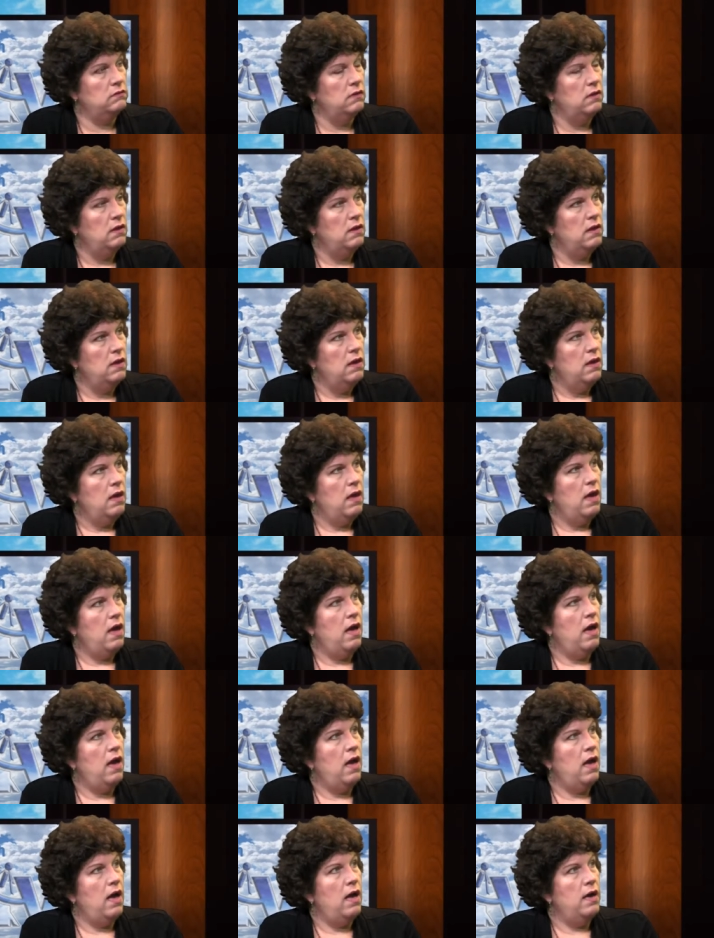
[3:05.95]

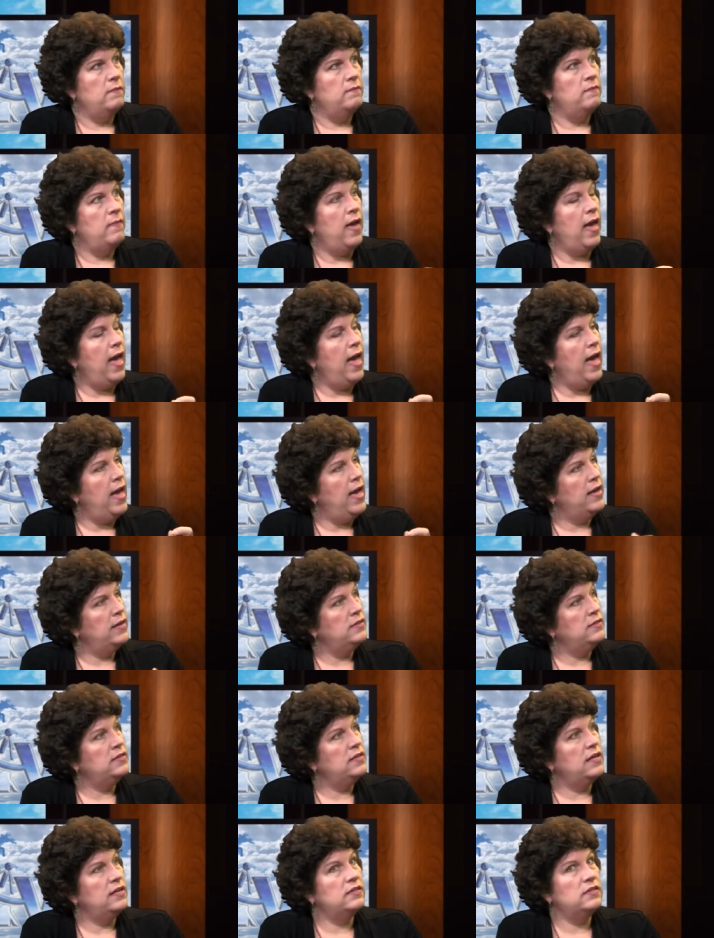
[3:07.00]
Um,
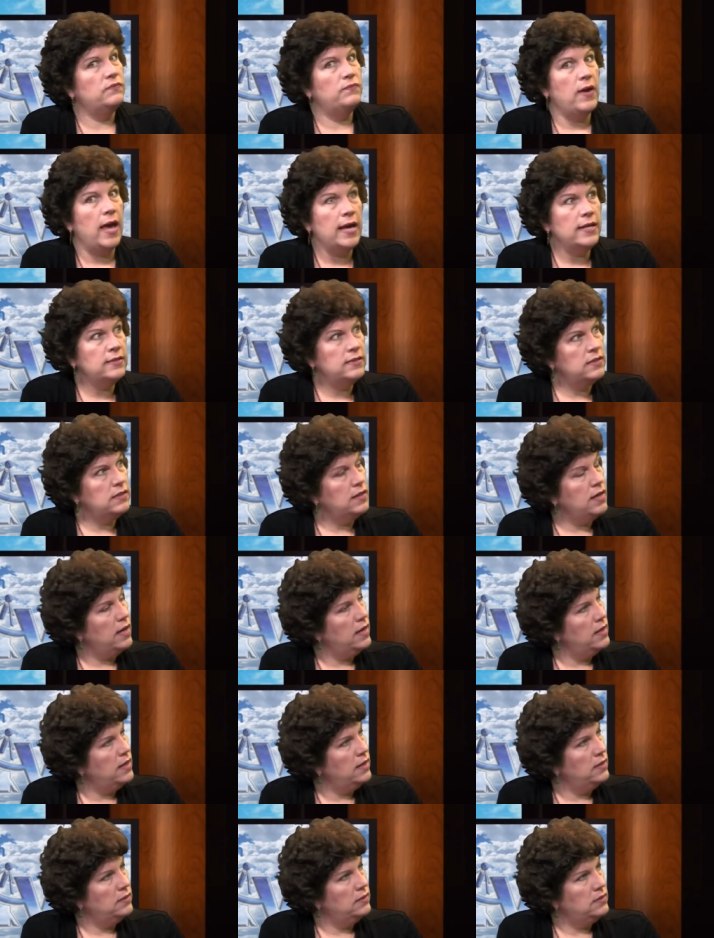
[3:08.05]
and it's
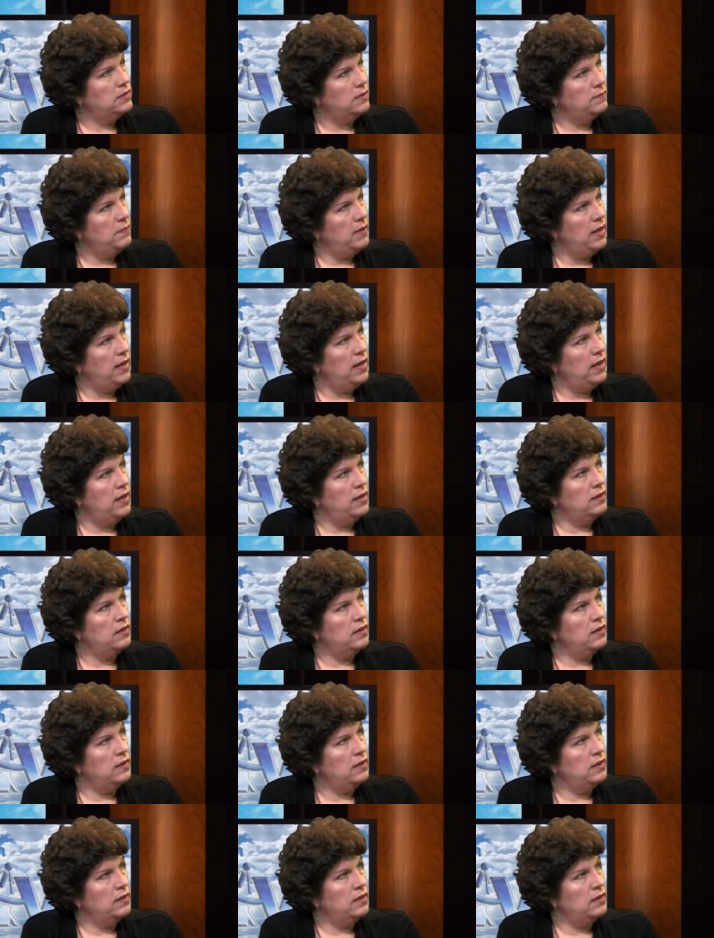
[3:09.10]
fascinating to me,